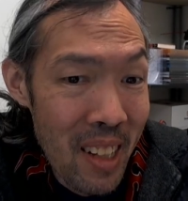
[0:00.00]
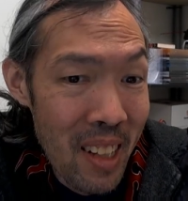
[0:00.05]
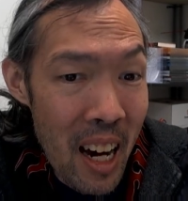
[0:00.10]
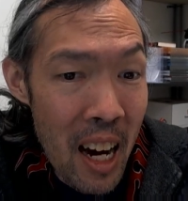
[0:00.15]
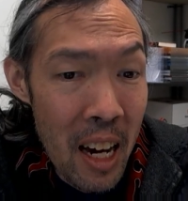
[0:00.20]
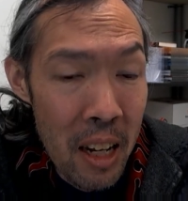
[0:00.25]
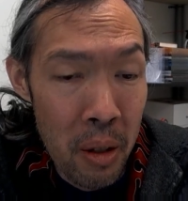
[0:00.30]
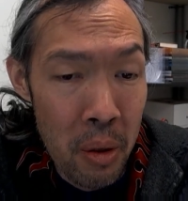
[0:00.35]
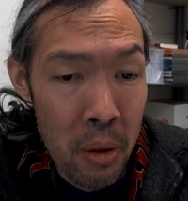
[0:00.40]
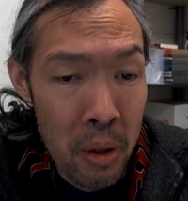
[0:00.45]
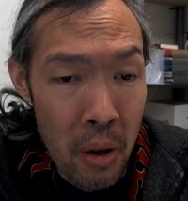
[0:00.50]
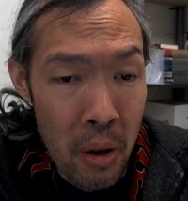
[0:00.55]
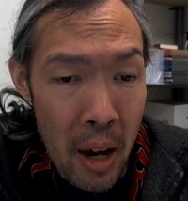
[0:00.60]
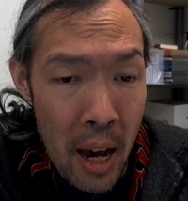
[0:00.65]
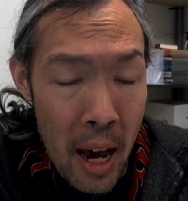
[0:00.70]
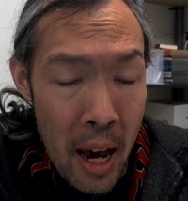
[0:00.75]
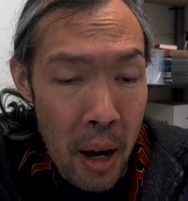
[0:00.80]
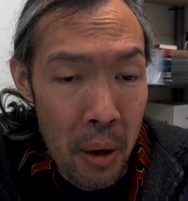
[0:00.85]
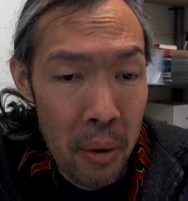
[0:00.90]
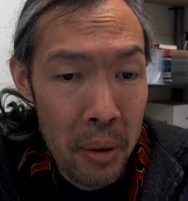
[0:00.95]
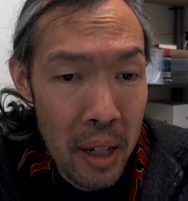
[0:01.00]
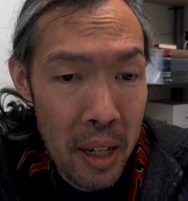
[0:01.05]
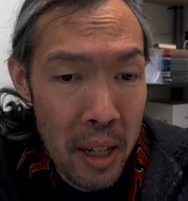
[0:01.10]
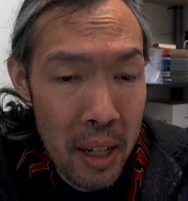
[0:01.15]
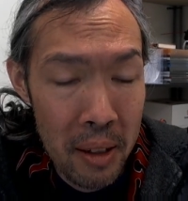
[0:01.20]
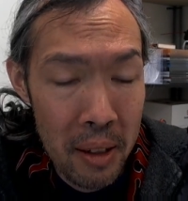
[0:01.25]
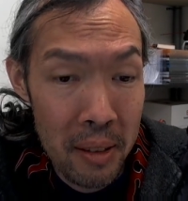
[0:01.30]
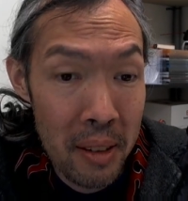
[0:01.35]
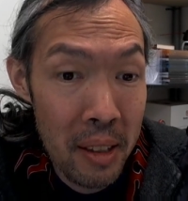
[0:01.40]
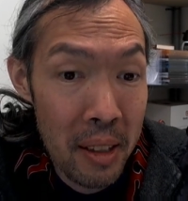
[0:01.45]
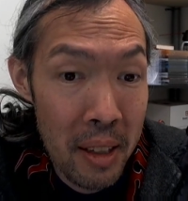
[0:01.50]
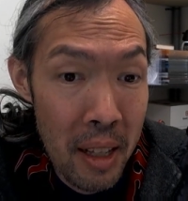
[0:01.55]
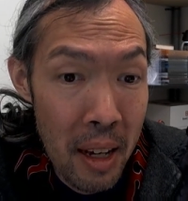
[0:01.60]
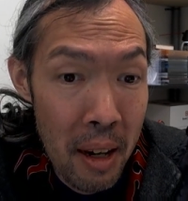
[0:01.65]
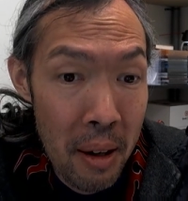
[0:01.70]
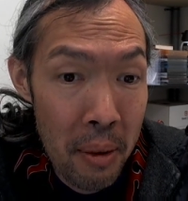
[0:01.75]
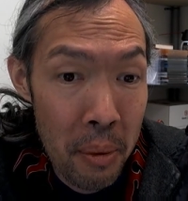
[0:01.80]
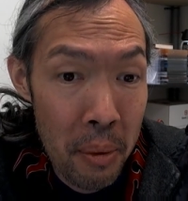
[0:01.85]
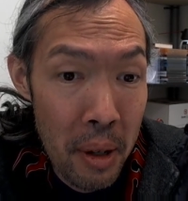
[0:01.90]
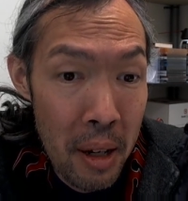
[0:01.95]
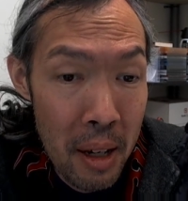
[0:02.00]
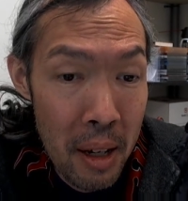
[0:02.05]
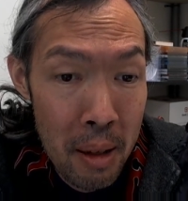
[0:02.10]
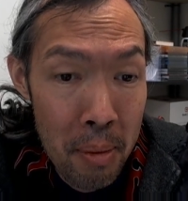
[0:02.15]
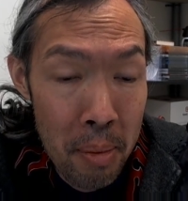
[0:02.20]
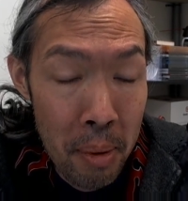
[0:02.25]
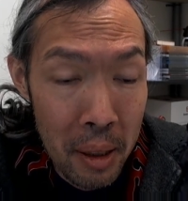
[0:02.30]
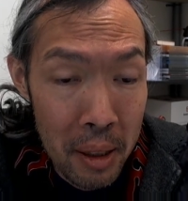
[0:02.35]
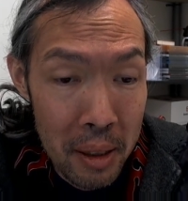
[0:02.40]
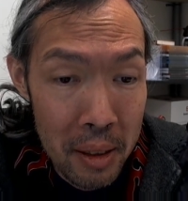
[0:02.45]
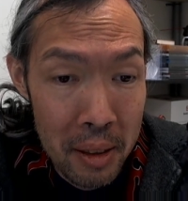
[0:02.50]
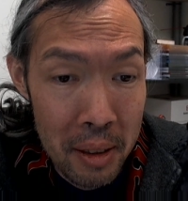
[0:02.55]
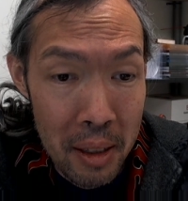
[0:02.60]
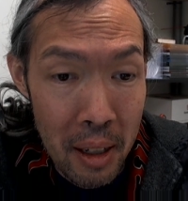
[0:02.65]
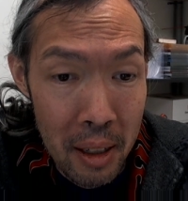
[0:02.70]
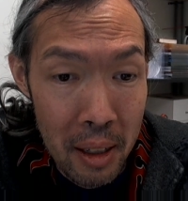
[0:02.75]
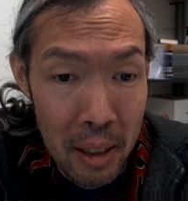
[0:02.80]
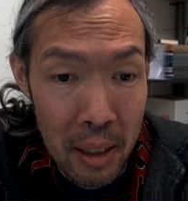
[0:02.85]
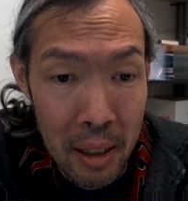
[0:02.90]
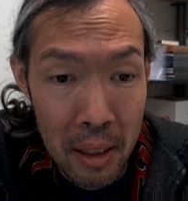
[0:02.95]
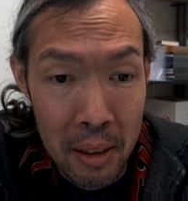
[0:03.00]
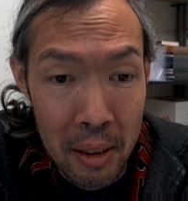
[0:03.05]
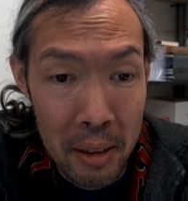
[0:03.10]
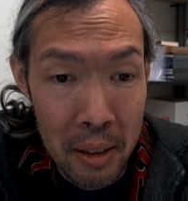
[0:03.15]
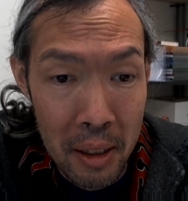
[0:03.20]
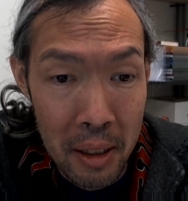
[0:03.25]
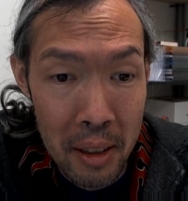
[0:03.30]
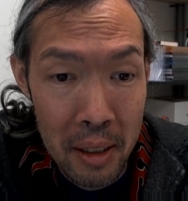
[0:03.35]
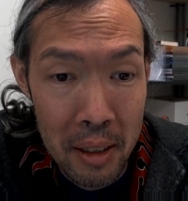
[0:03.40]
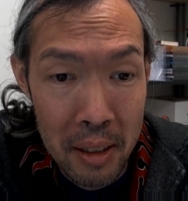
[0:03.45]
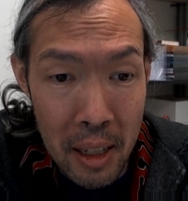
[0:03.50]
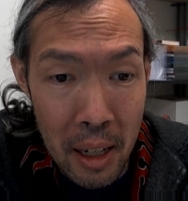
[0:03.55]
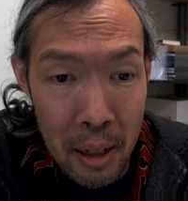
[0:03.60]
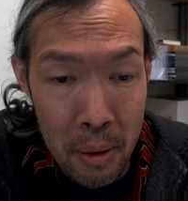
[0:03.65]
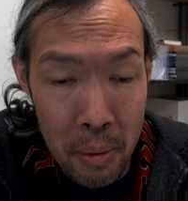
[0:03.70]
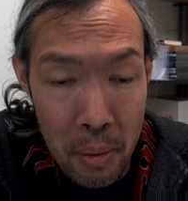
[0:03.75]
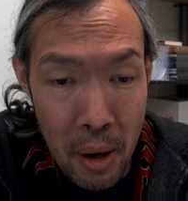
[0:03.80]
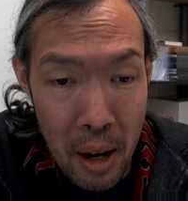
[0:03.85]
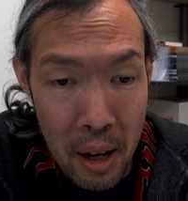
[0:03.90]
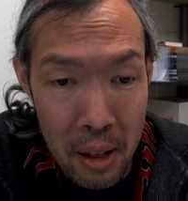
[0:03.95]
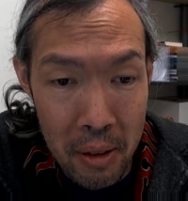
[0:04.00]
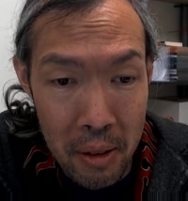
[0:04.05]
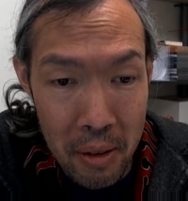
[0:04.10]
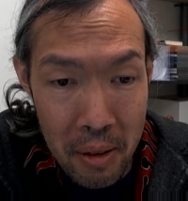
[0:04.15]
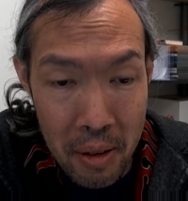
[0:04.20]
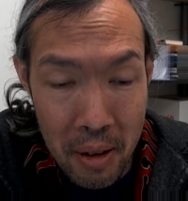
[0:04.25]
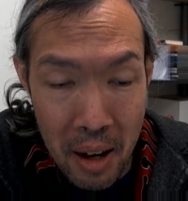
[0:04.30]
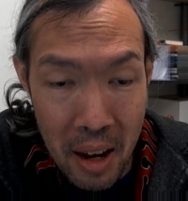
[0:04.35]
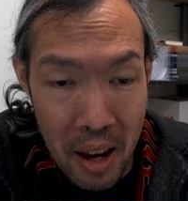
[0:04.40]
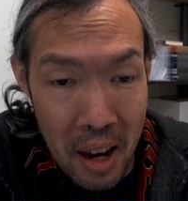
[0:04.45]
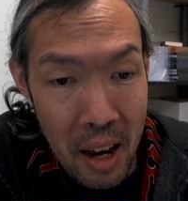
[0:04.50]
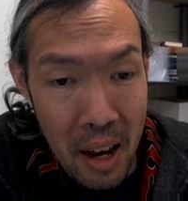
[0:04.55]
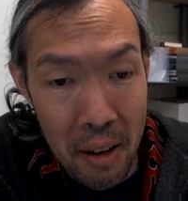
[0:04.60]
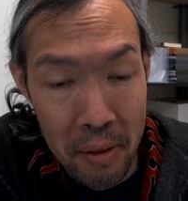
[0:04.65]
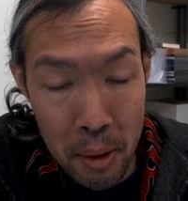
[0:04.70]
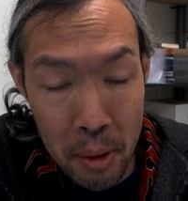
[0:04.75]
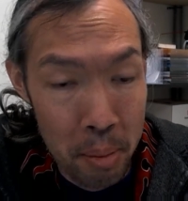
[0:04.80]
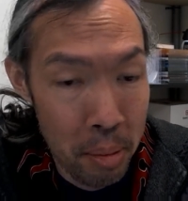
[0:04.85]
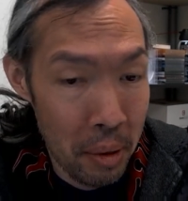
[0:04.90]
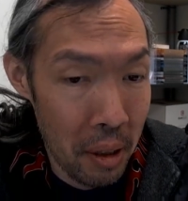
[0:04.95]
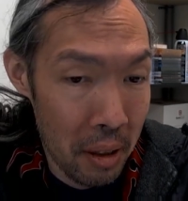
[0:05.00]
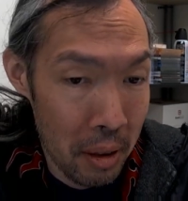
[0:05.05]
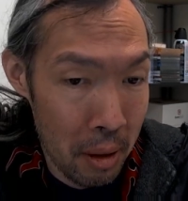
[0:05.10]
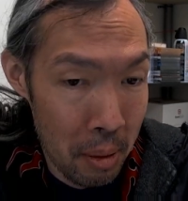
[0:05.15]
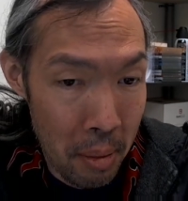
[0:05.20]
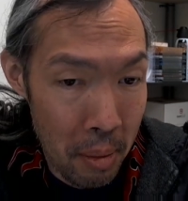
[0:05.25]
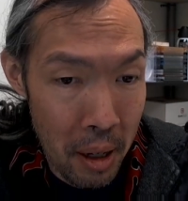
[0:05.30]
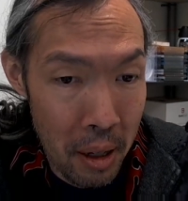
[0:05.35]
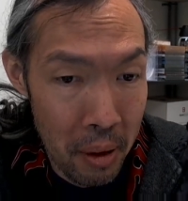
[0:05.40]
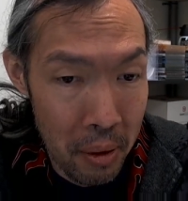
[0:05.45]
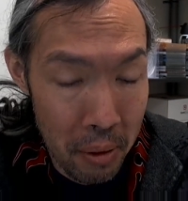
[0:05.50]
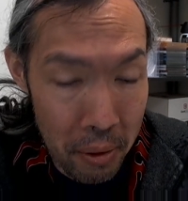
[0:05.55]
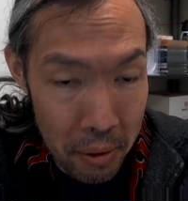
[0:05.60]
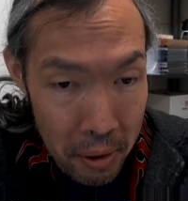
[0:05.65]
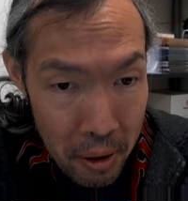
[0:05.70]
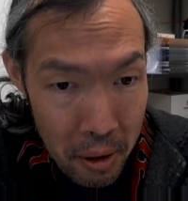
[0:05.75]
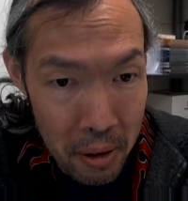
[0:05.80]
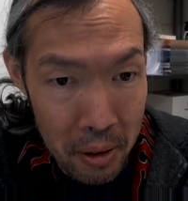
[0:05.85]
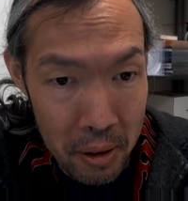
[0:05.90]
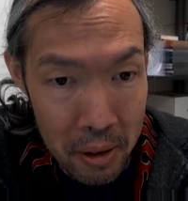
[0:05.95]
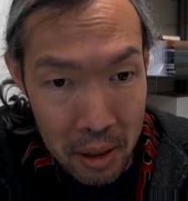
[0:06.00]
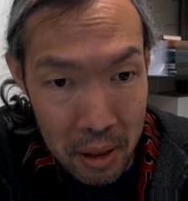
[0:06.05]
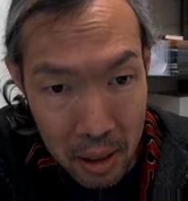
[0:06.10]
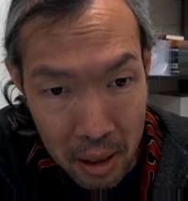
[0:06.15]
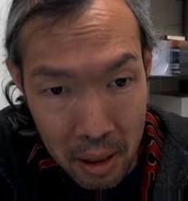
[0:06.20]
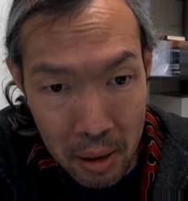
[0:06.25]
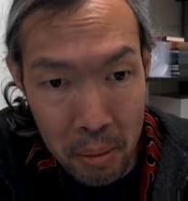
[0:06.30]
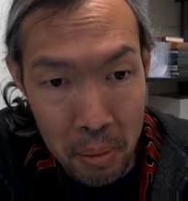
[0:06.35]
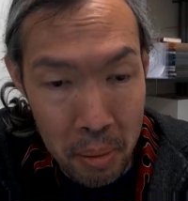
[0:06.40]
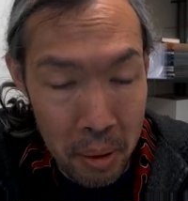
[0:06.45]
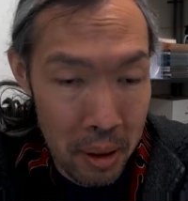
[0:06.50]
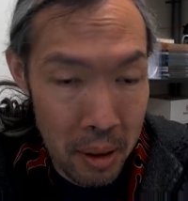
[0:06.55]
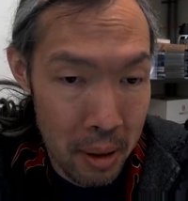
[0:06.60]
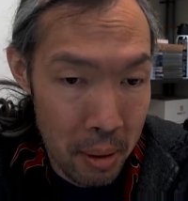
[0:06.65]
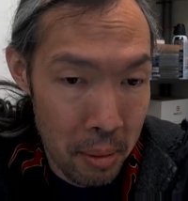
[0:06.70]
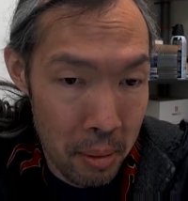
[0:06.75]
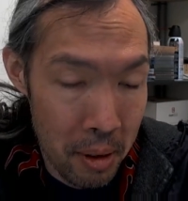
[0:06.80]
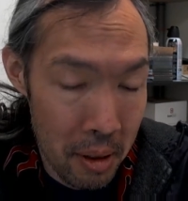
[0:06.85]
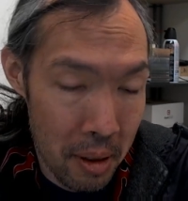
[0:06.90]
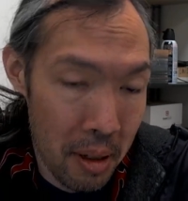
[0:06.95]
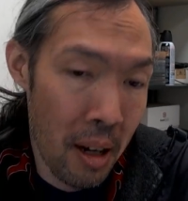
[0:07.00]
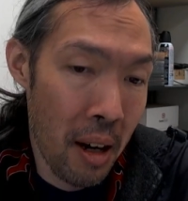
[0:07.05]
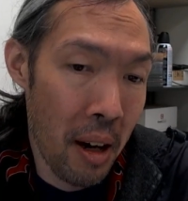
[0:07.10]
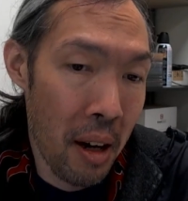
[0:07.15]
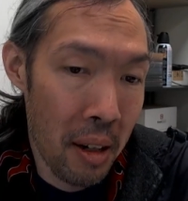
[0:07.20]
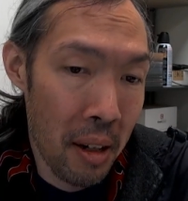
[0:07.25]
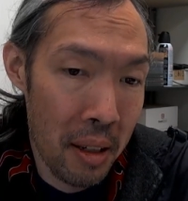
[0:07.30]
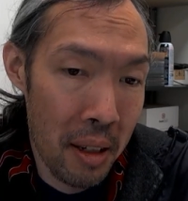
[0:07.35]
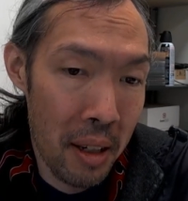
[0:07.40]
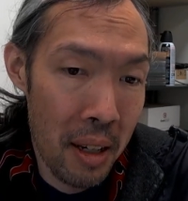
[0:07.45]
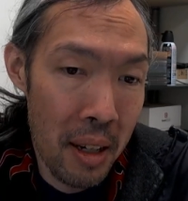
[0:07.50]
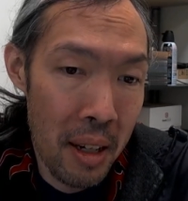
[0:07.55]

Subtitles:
I don't know how to handle it that way because stocking in goods, I'd rather have a place of my own first and then put some stock